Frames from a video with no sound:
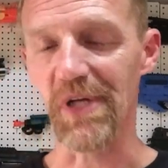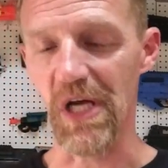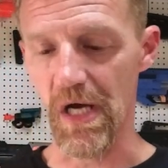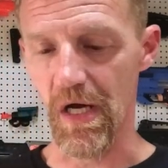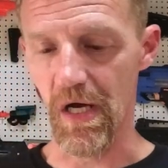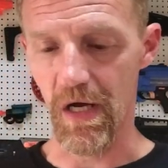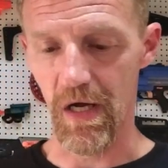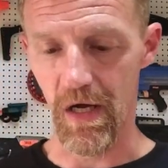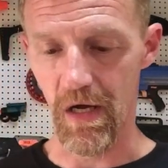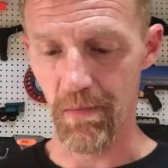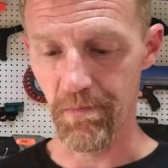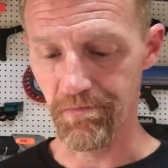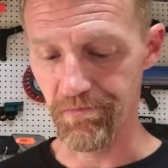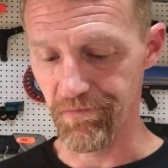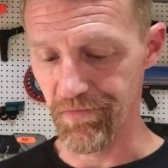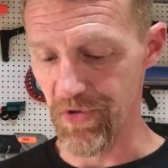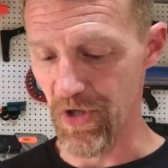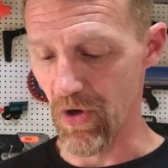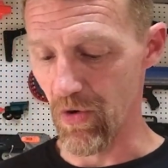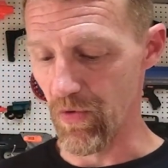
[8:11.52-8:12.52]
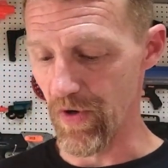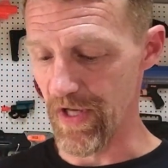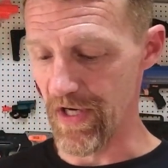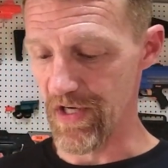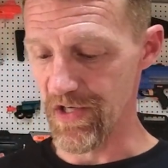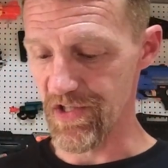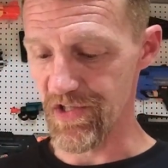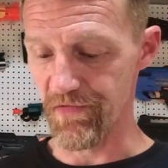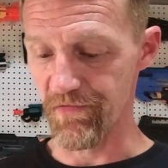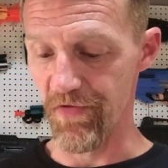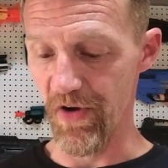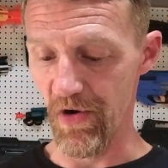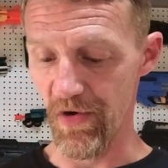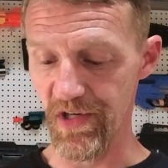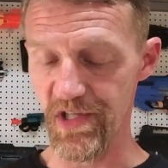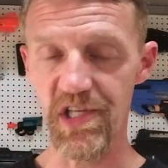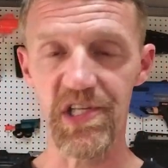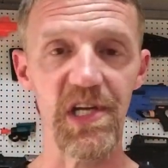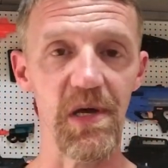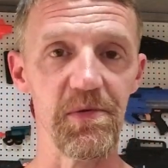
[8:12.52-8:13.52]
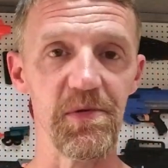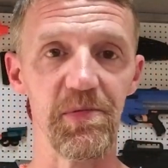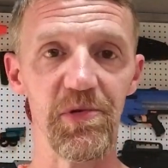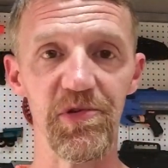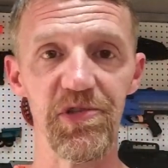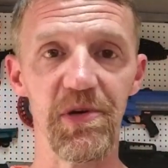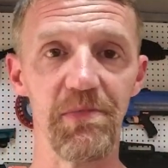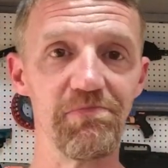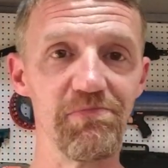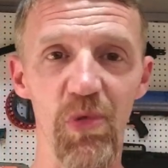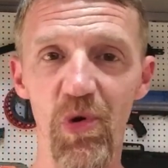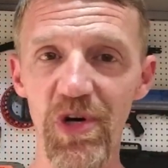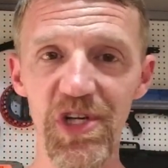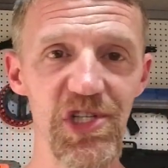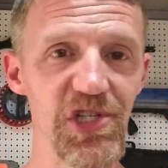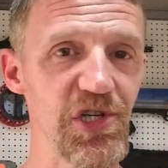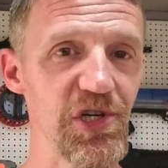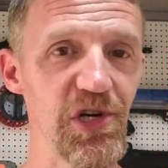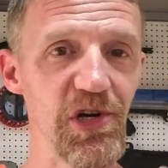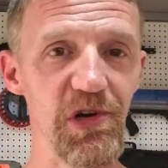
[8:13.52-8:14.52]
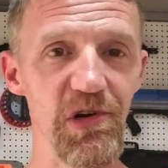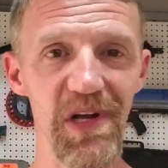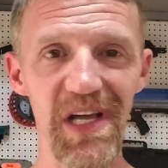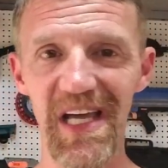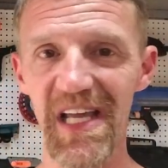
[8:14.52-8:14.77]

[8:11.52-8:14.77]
Um, you know, it is very susceptible to moisture or